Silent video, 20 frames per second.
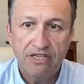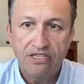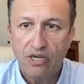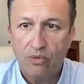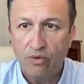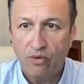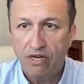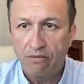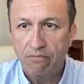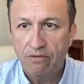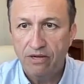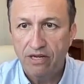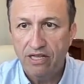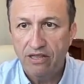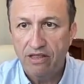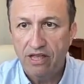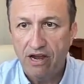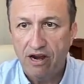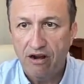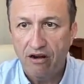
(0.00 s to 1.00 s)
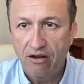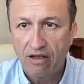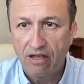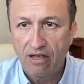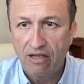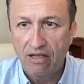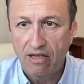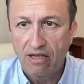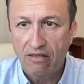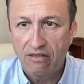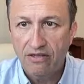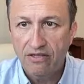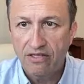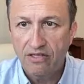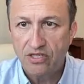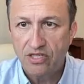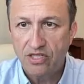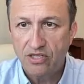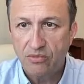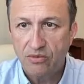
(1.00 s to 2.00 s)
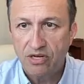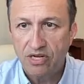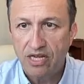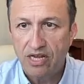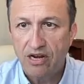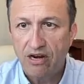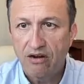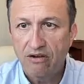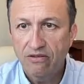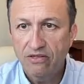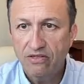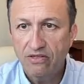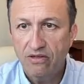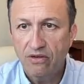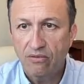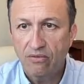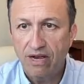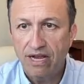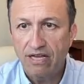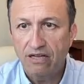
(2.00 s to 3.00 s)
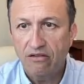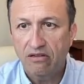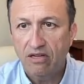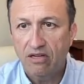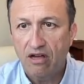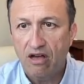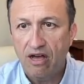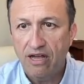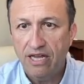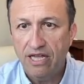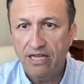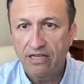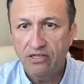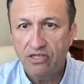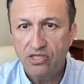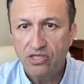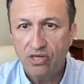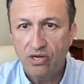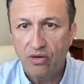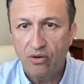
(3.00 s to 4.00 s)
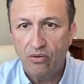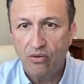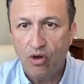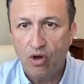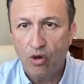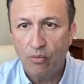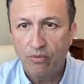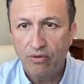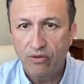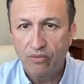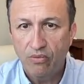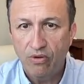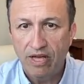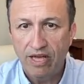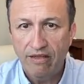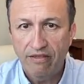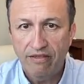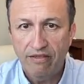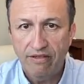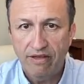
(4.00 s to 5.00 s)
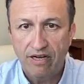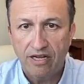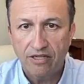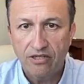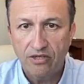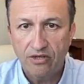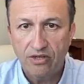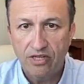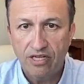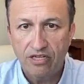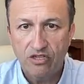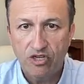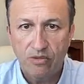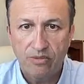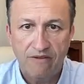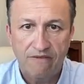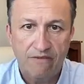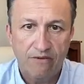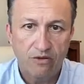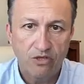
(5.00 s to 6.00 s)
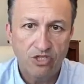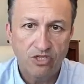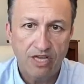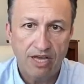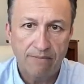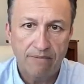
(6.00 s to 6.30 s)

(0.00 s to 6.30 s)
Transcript: I want to put in there, and this is this one here. So right click on it, show open with, and I'll do the Adobe Photoshop